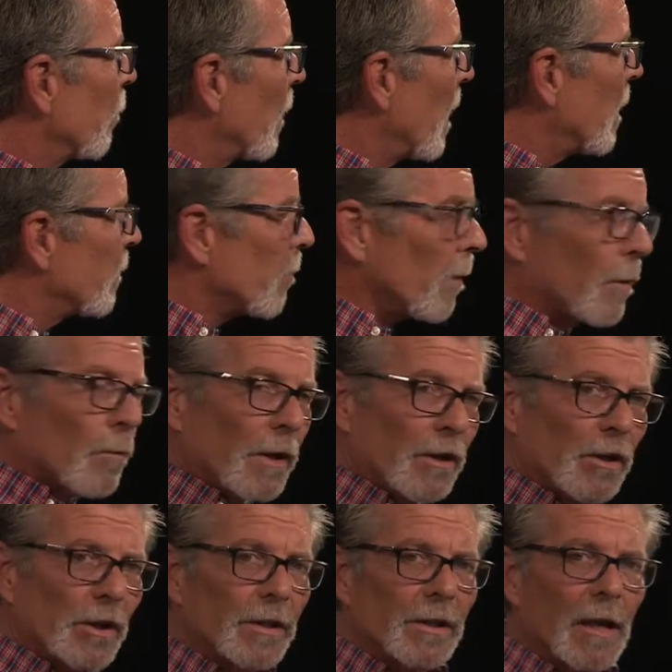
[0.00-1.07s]
last week, we
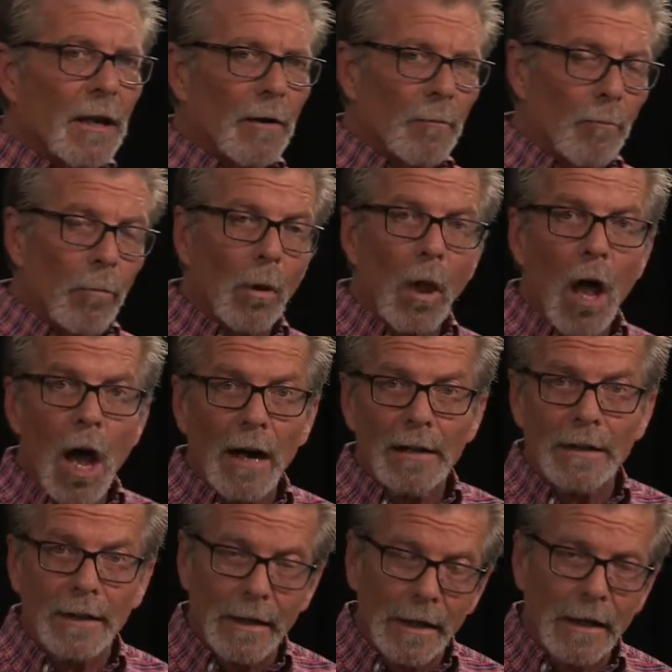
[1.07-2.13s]
just kind of blocked
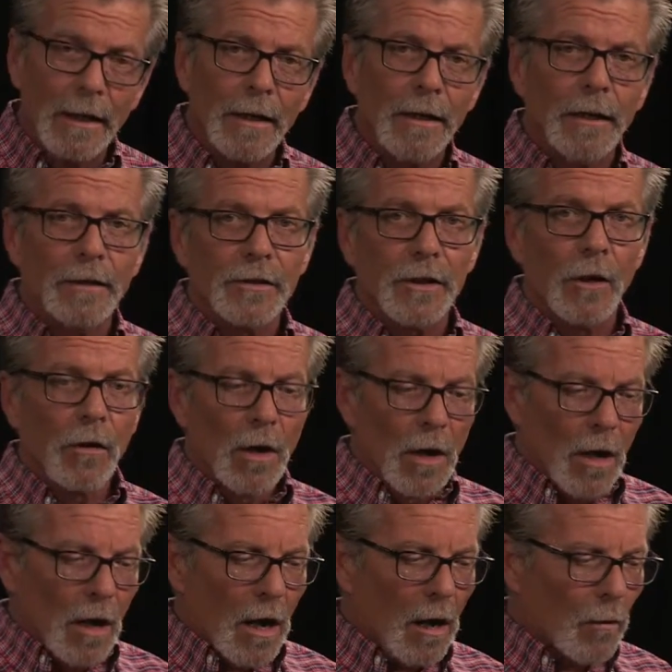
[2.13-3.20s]
it in, and so
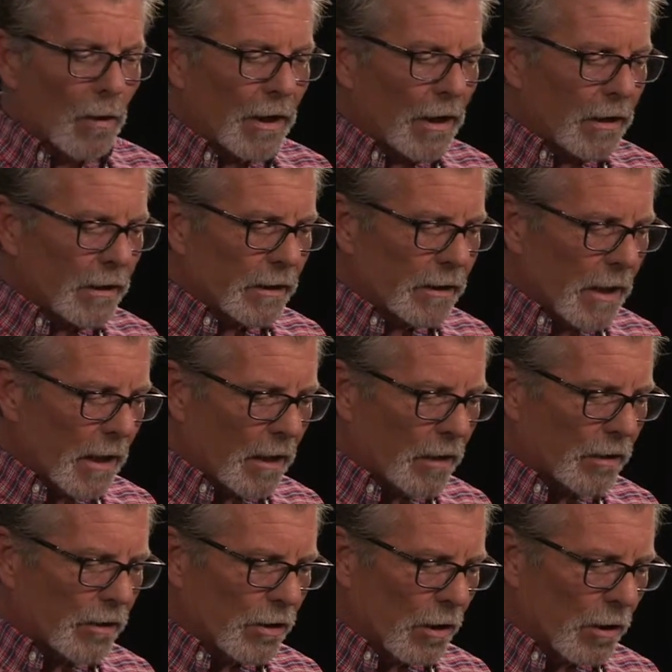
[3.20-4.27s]
we need to take
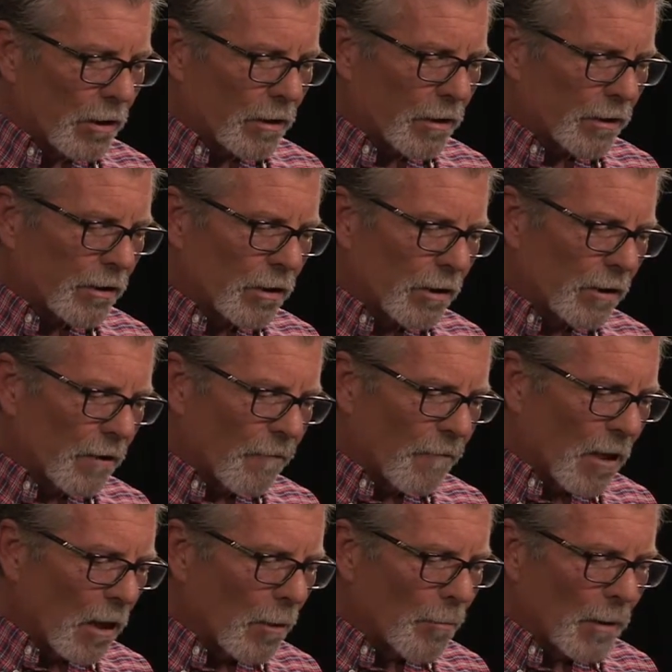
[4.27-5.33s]
and start
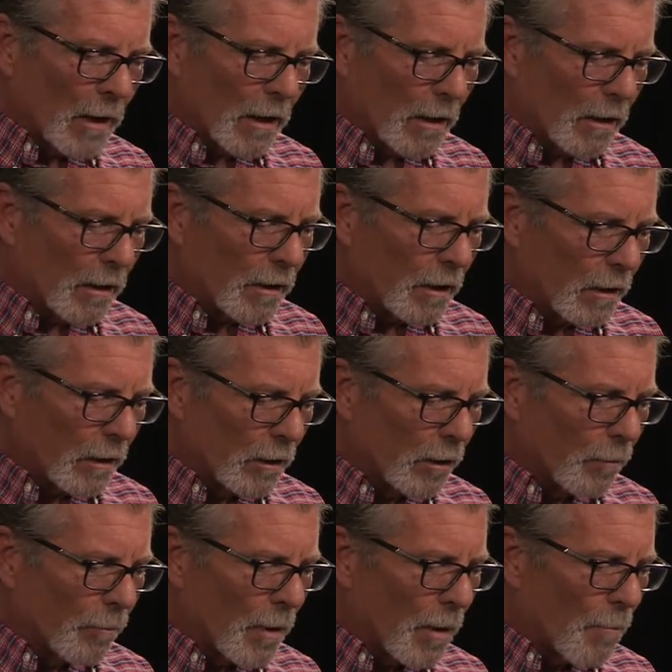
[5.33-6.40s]
developing a
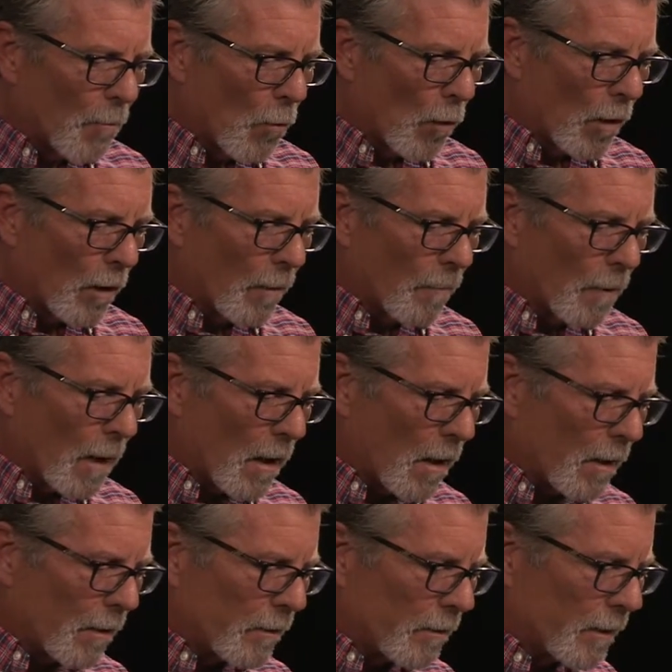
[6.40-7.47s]
little bit more
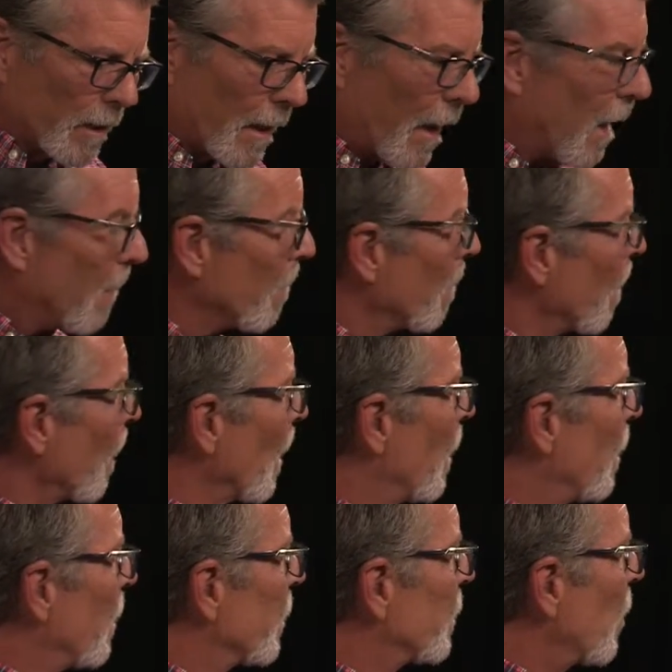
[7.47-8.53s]
today.
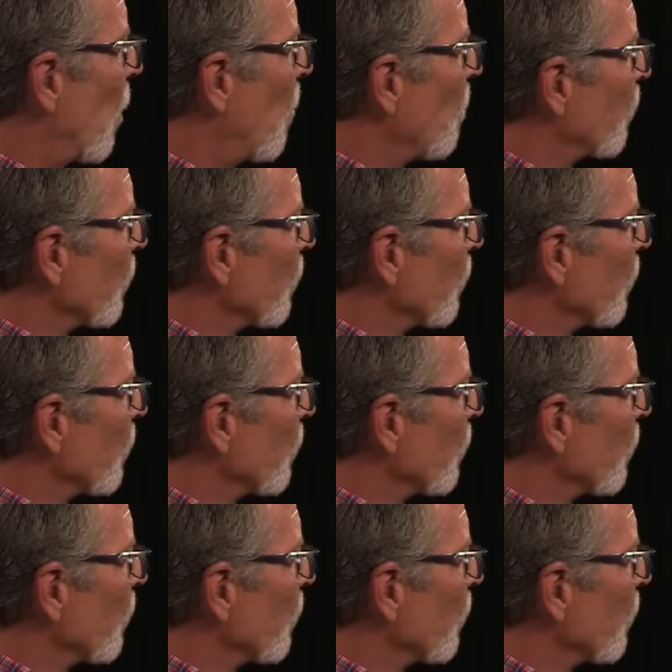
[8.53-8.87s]
So